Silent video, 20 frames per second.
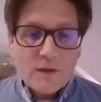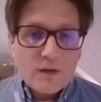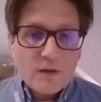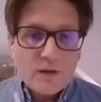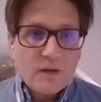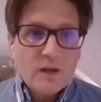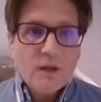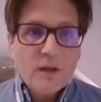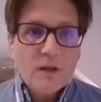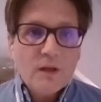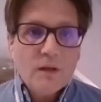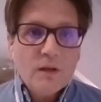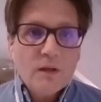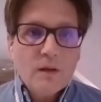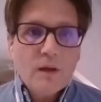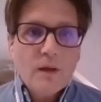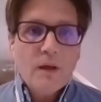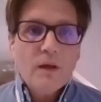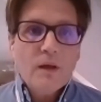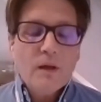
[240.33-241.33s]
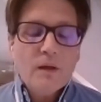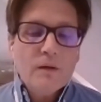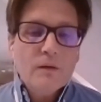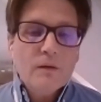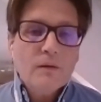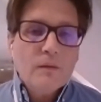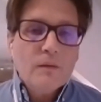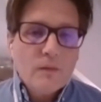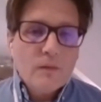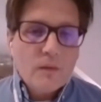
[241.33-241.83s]
think it's key,
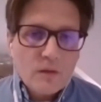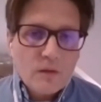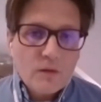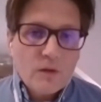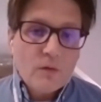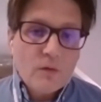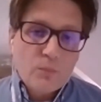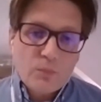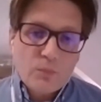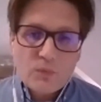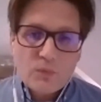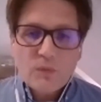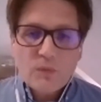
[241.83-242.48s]
and the